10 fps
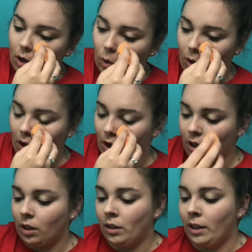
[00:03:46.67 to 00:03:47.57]

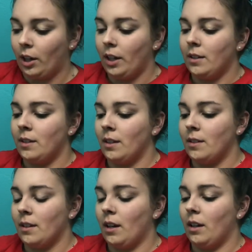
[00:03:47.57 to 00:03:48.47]
Or there is
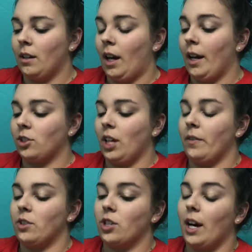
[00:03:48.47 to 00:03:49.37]
this, I actually
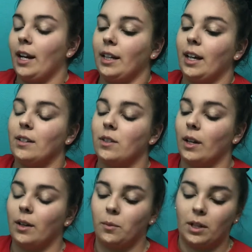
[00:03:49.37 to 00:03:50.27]
haven't tried it yet, so I
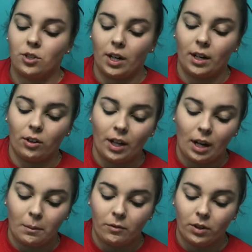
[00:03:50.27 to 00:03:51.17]
didn't want to try it on
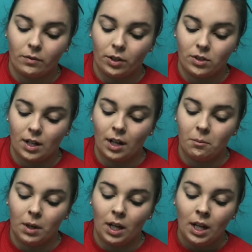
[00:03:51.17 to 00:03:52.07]
camera for the first
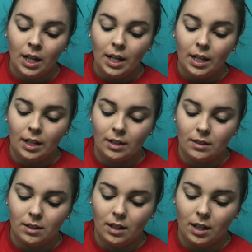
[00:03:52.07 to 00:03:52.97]
time, but it
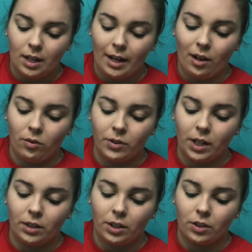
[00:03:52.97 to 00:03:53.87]
is the E.L.F.
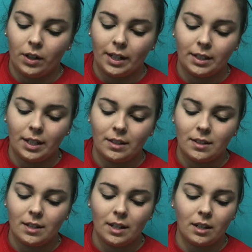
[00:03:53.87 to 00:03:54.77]
color correcting
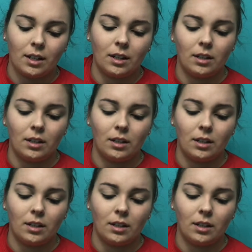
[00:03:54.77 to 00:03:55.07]
stick.